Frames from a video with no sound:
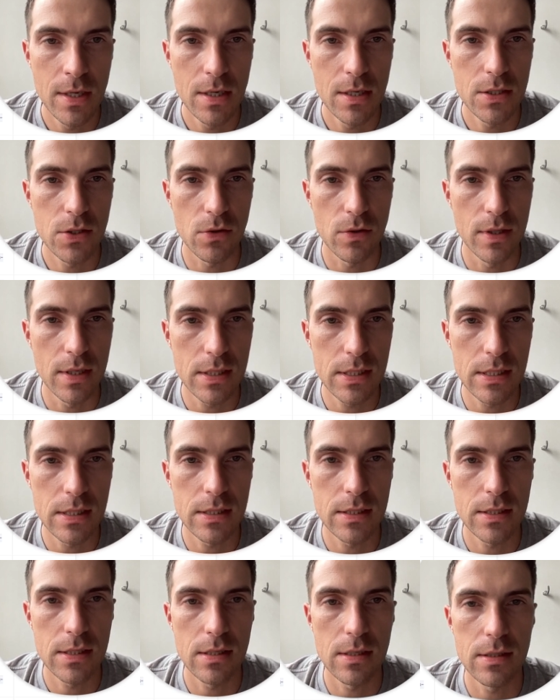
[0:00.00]
So this
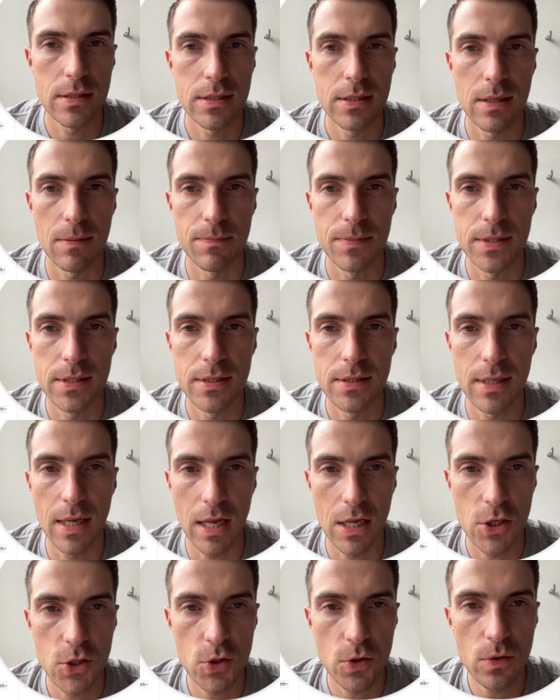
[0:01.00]
is
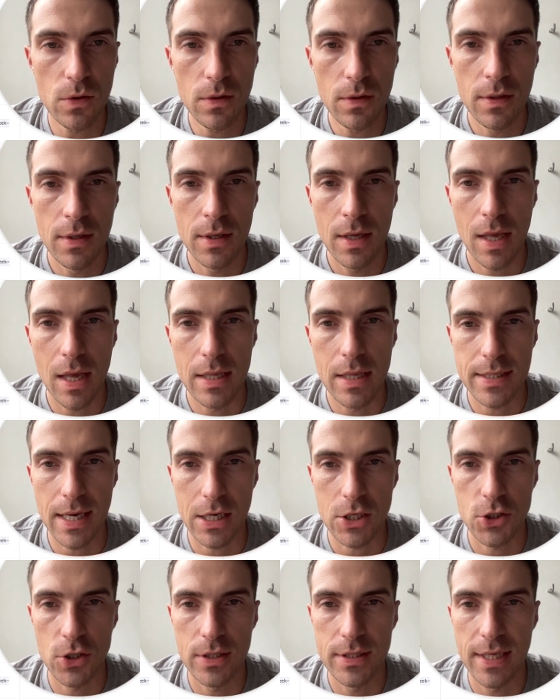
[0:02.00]
substantial. It's
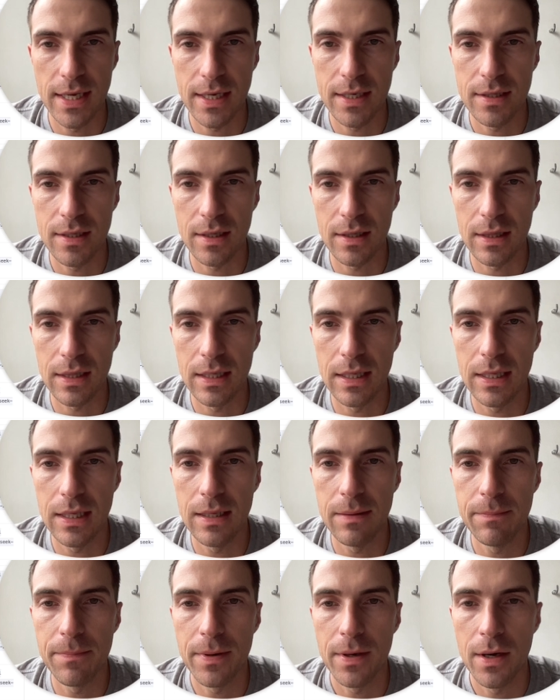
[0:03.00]
actually taking a
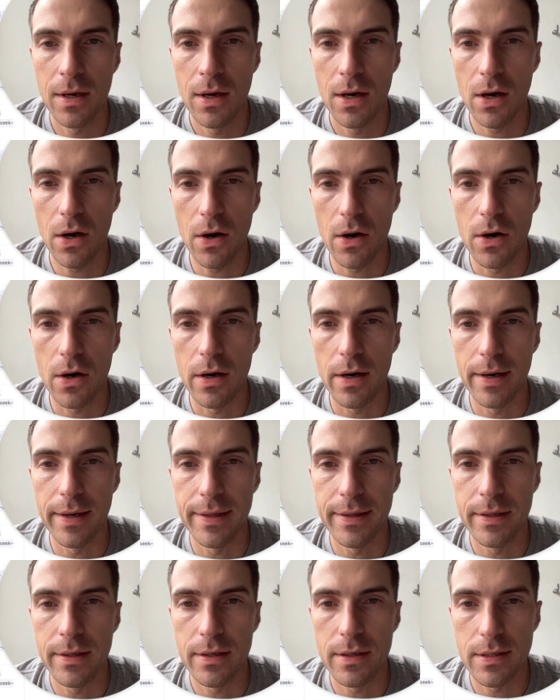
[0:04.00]
leap
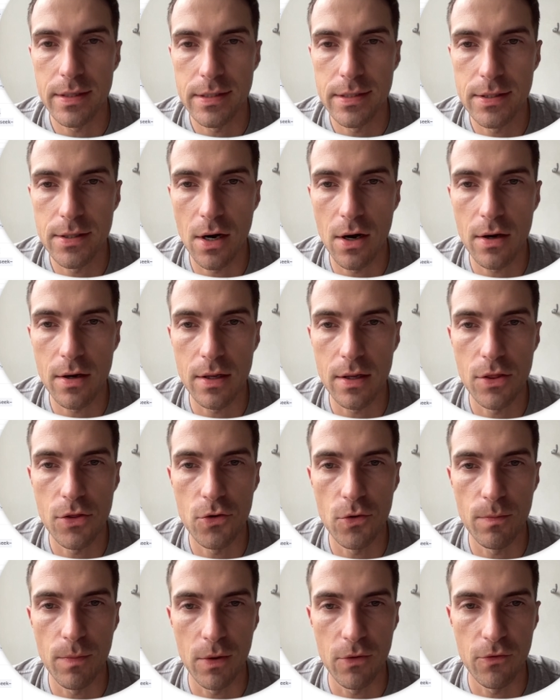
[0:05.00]
on Sonnet
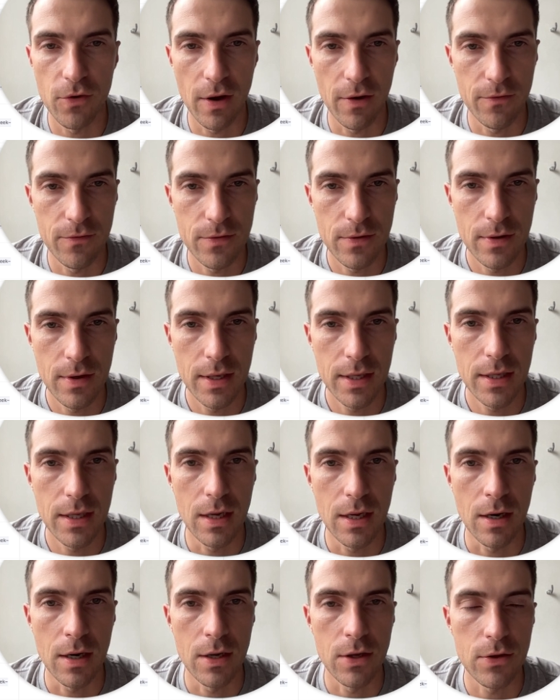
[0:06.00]
3.5
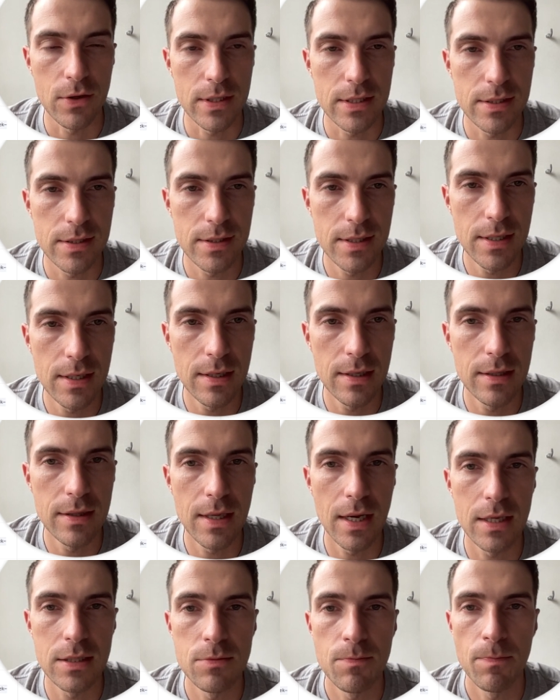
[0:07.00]
here. You can see
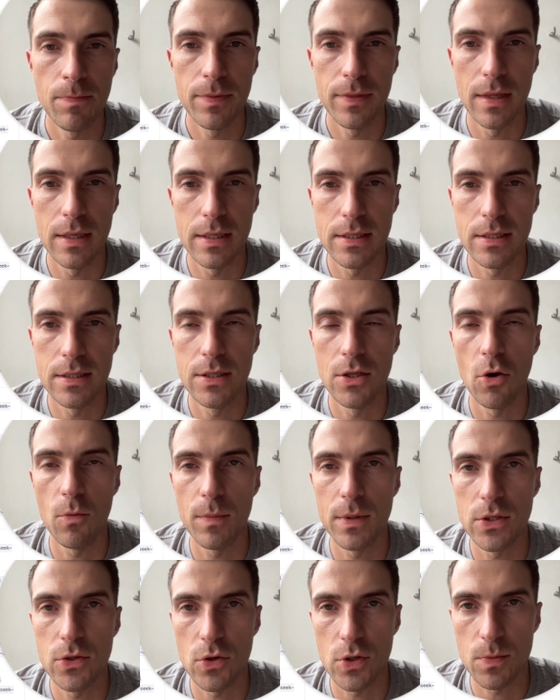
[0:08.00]
that this is an
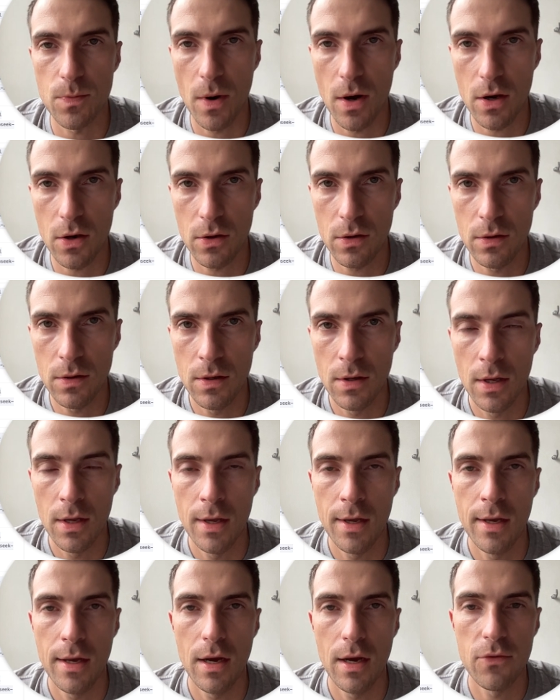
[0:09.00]
open source model,
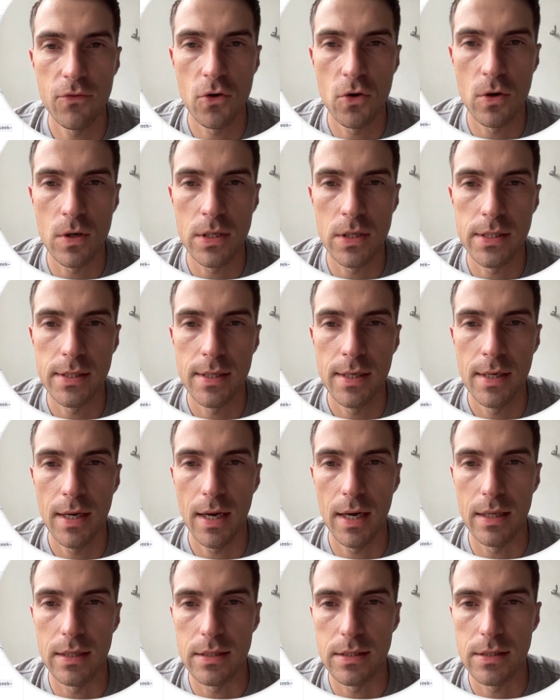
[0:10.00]
of course,
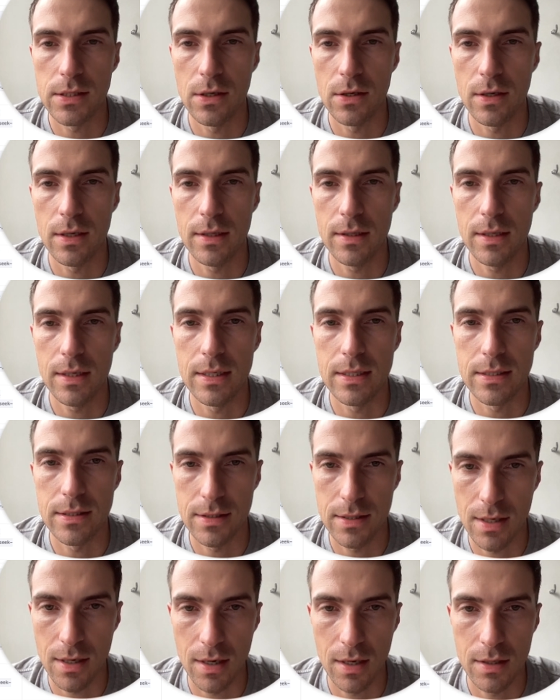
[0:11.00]
and Sonnet is
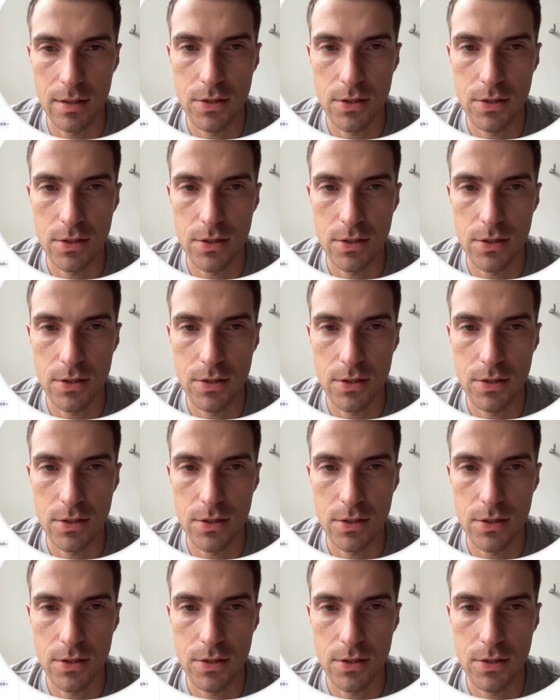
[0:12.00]
not.